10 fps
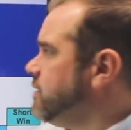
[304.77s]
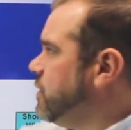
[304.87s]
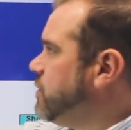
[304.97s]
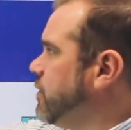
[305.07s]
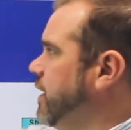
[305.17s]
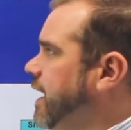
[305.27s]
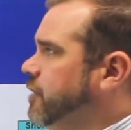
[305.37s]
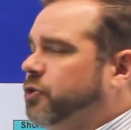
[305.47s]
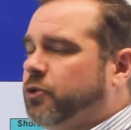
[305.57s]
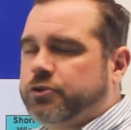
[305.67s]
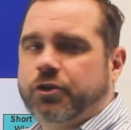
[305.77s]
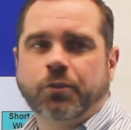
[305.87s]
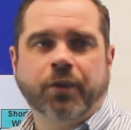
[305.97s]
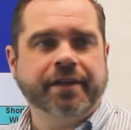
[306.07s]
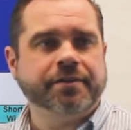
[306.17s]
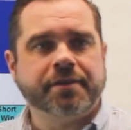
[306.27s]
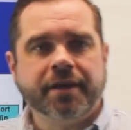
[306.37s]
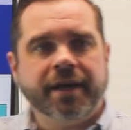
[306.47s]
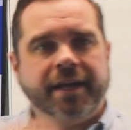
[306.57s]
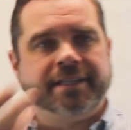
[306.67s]
So create short-term wins
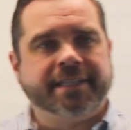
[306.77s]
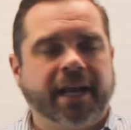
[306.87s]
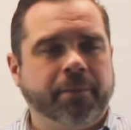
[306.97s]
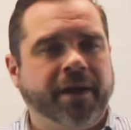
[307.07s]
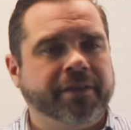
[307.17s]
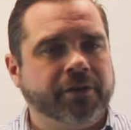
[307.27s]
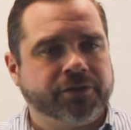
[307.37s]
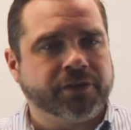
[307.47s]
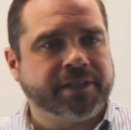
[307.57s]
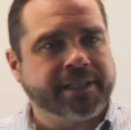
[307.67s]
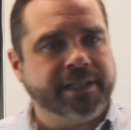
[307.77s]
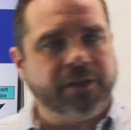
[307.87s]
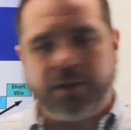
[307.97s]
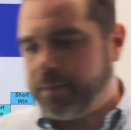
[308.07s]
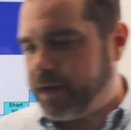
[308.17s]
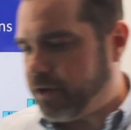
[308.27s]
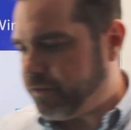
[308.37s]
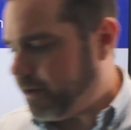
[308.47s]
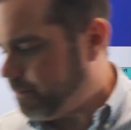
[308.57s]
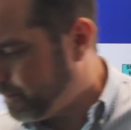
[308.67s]
and celebrate those successes on the back
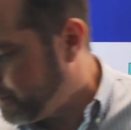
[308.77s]
of it.